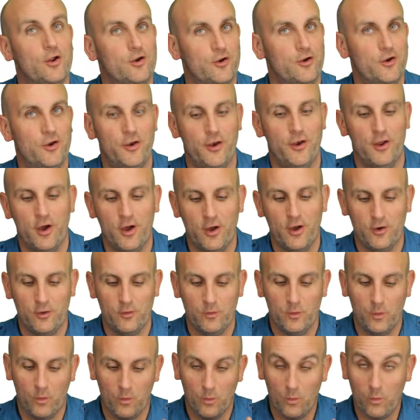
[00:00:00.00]

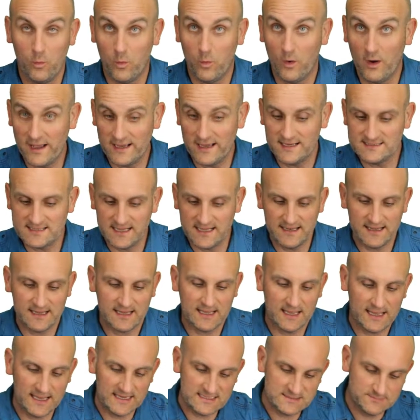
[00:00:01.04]
No. Why is that the
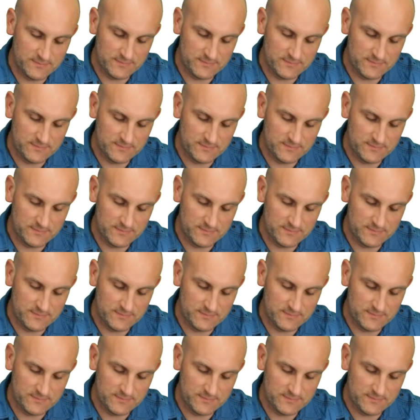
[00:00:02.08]
case?